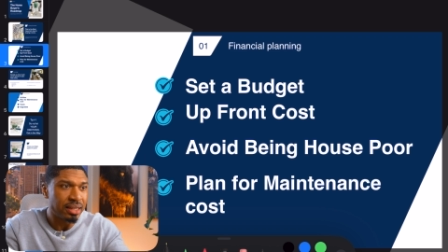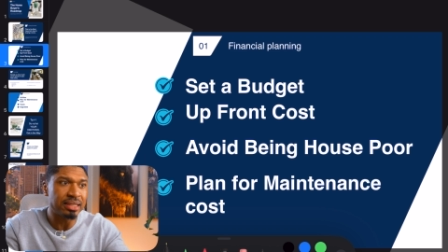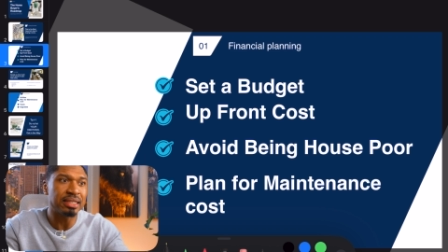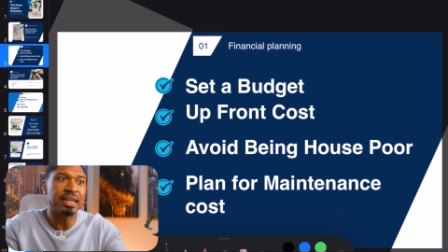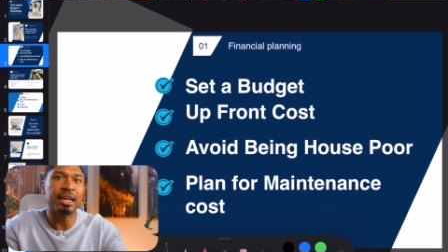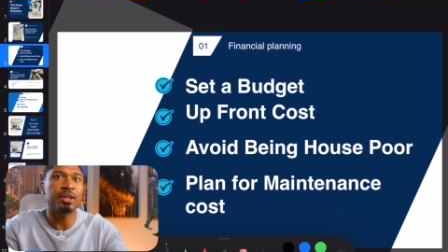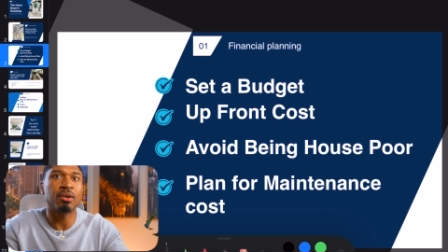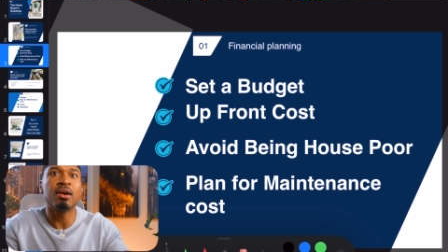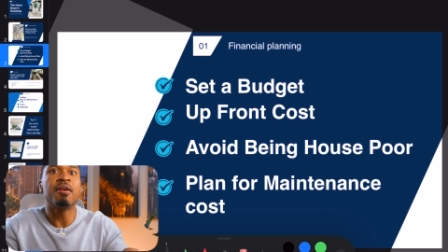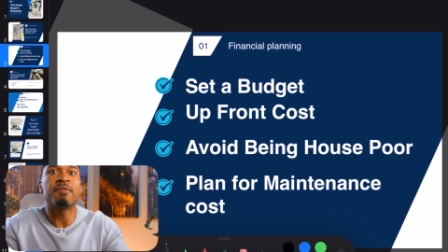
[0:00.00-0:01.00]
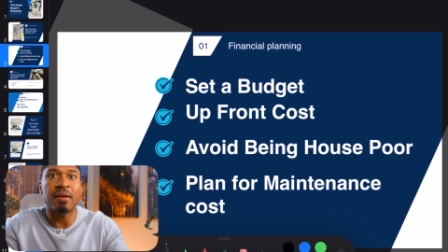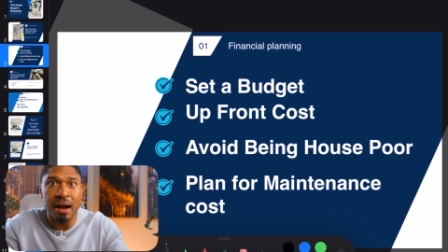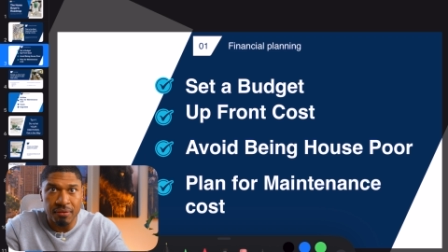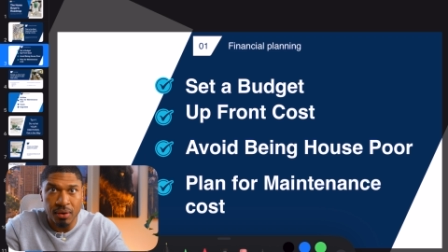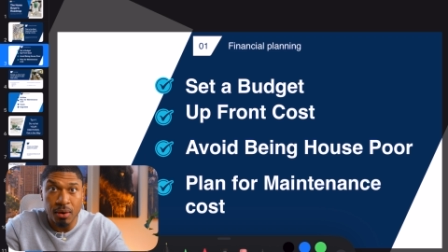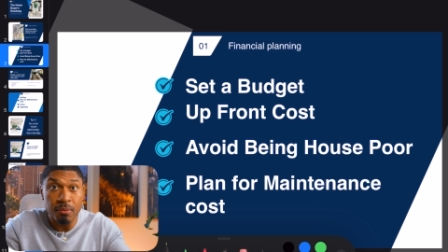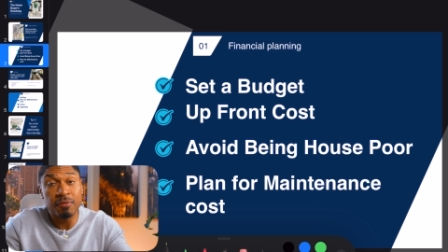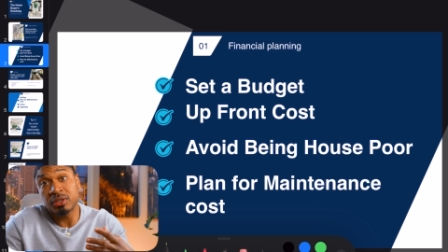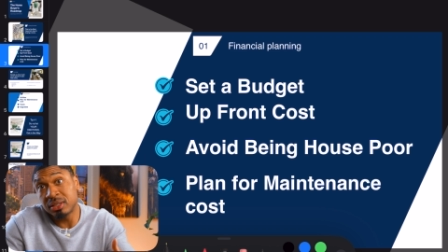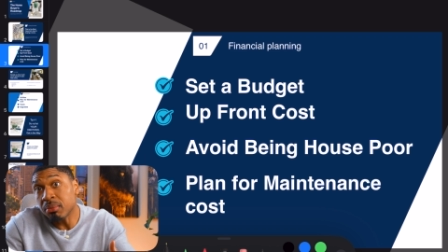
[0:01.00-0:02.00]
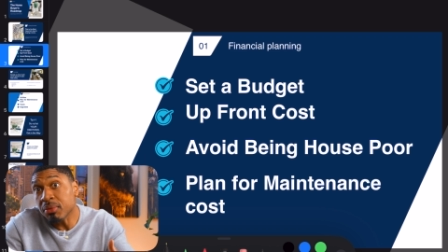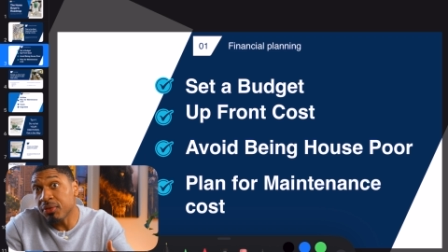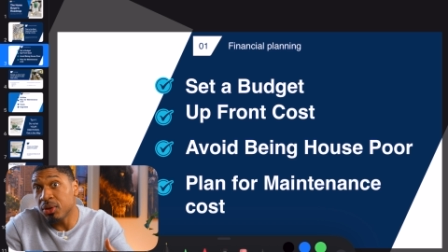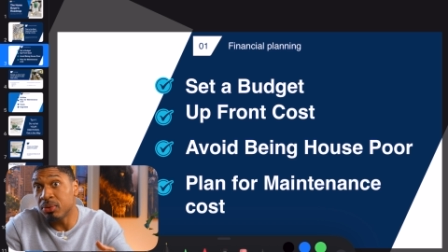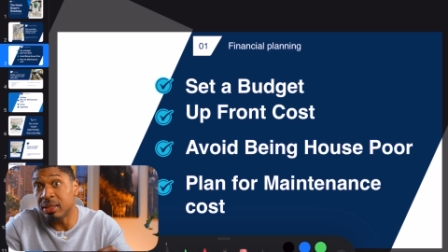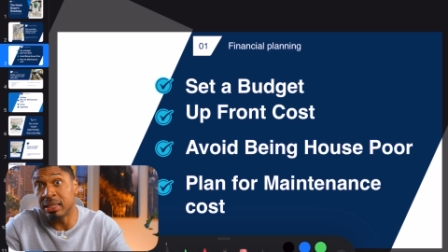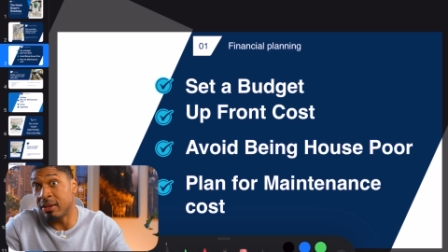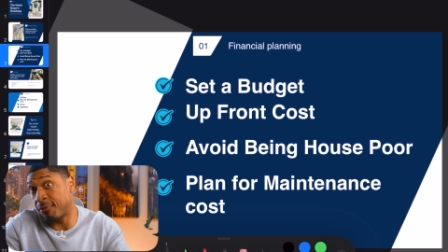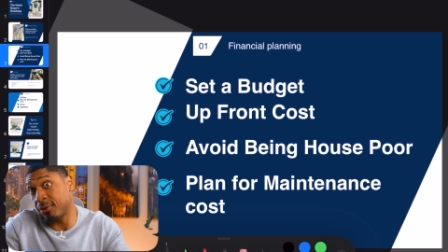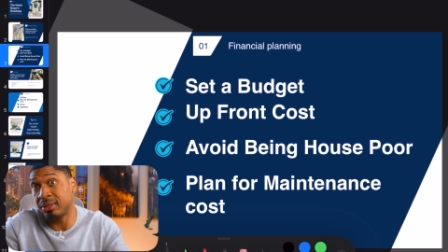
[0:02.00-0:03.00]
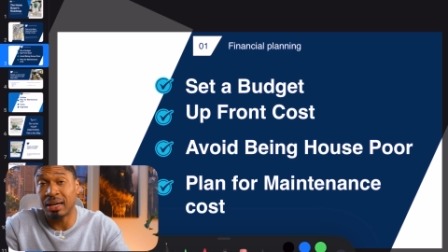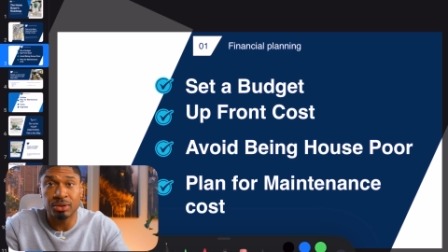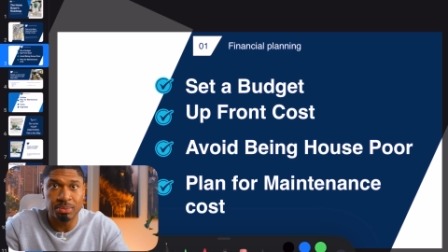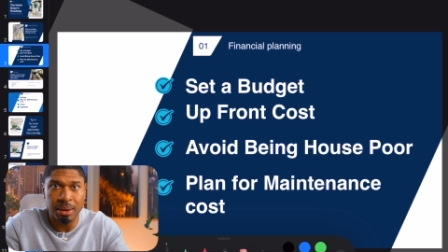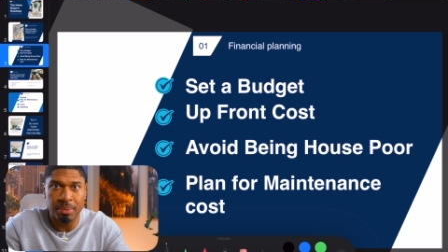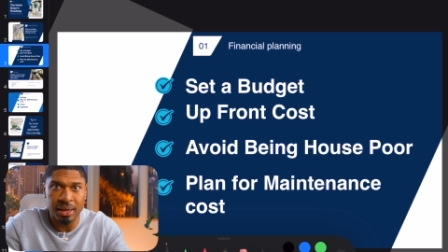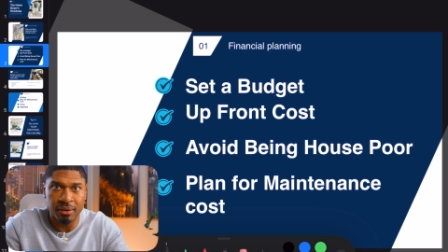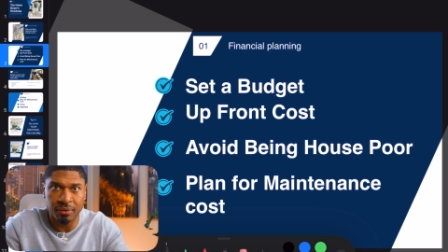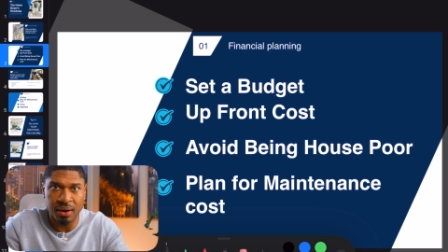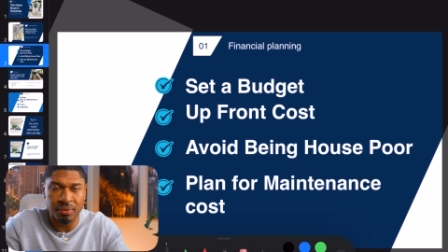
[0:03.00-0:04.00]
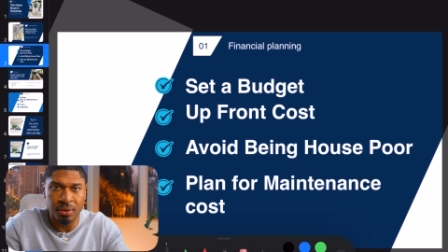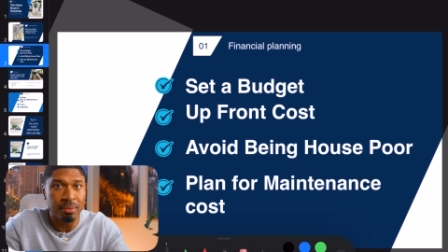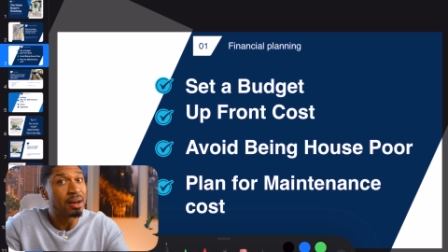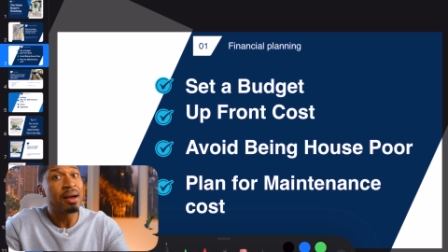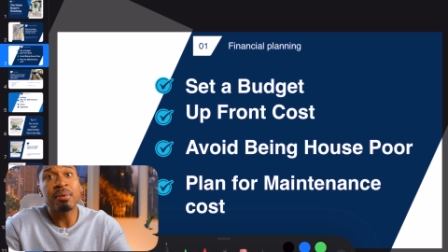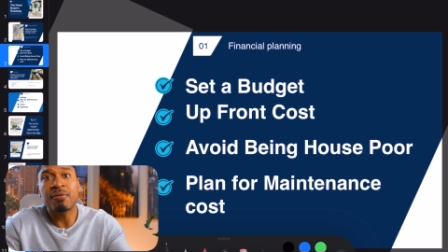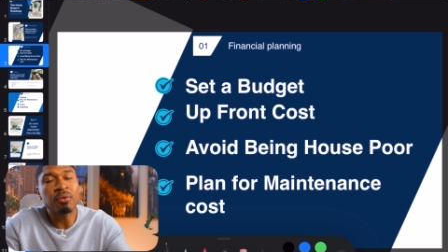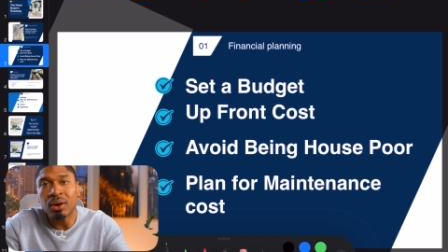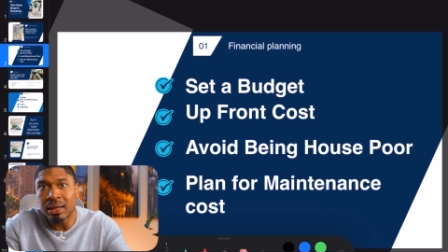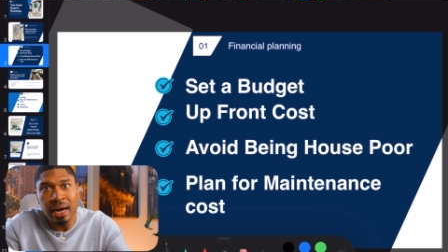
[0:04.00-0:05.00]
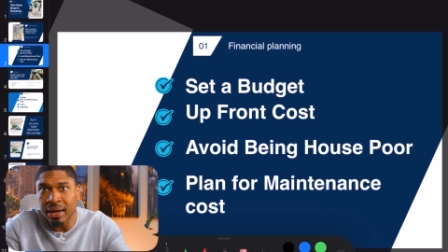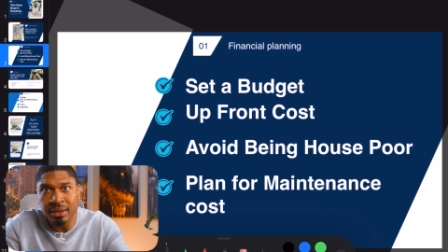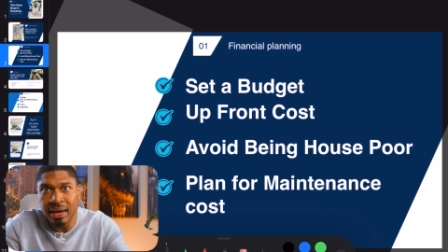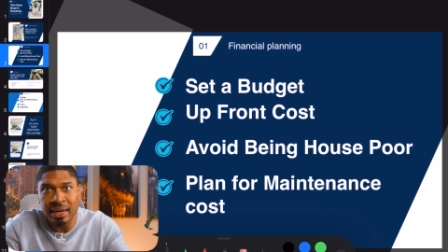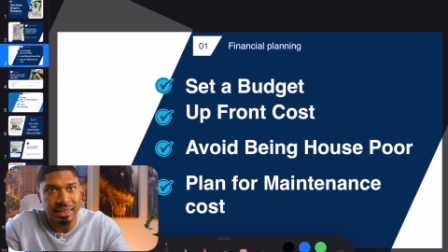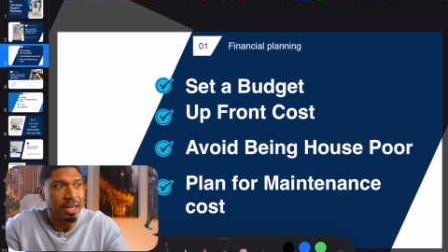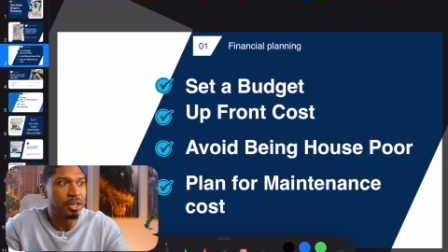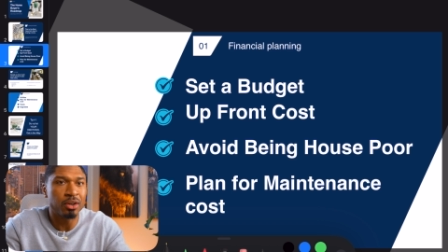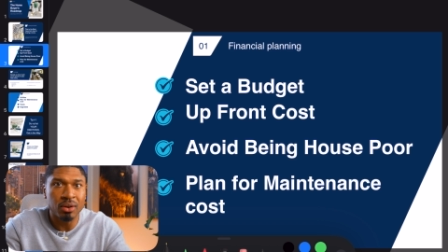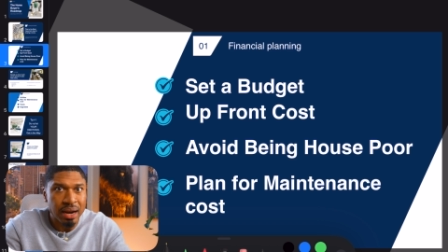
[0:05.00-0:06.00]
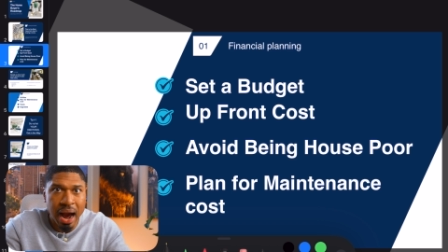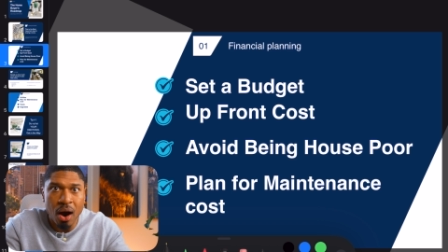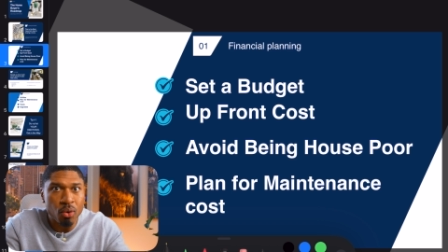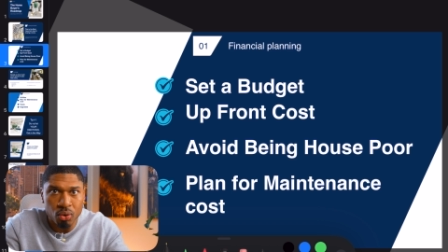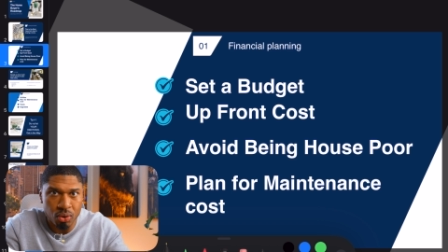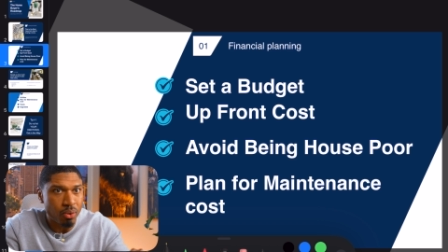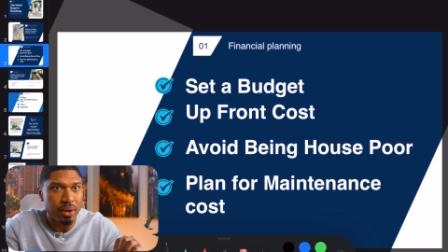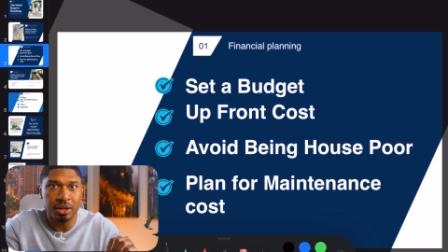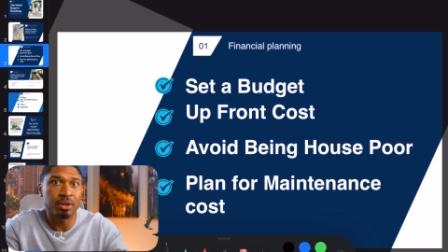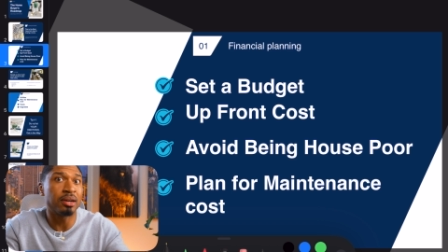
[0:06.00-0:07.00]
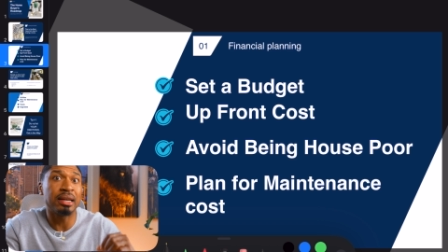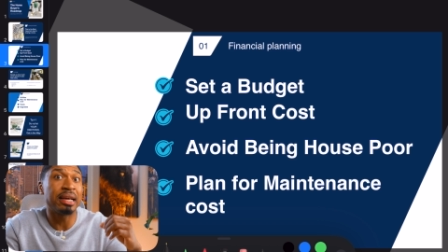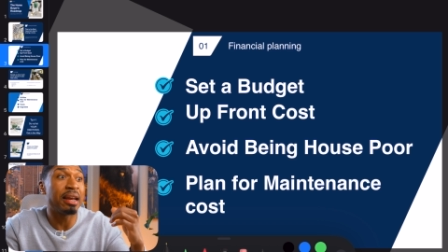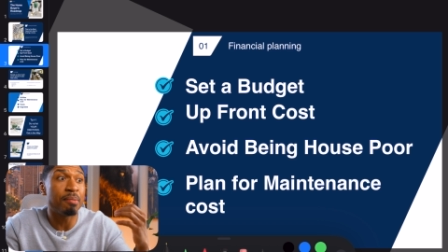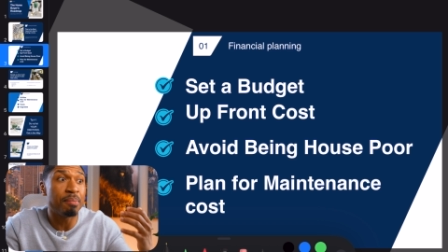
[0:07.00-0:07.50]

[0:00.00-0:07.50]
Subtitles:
This is not your forever home. For some of you, your first house may be your forever home, but for a lot of you guys, you're going to outgrow it. You're going to get a